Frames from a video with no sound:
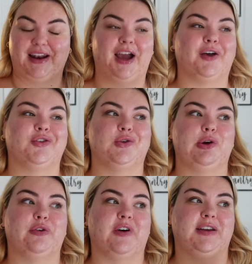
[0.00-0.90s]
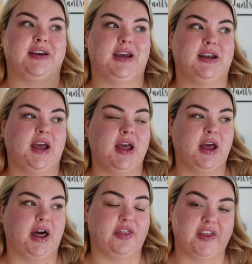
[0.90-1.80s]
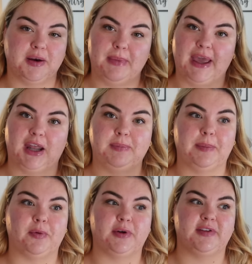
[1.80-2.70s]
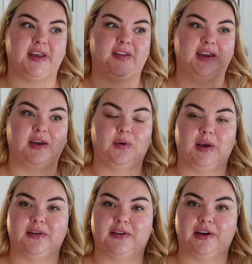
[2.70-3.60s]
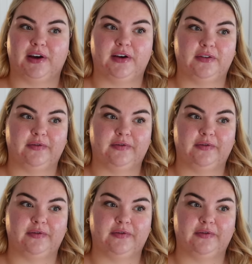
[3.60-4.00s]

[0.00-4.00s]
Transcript: And I also knew if I did a thin man, people would say that he was a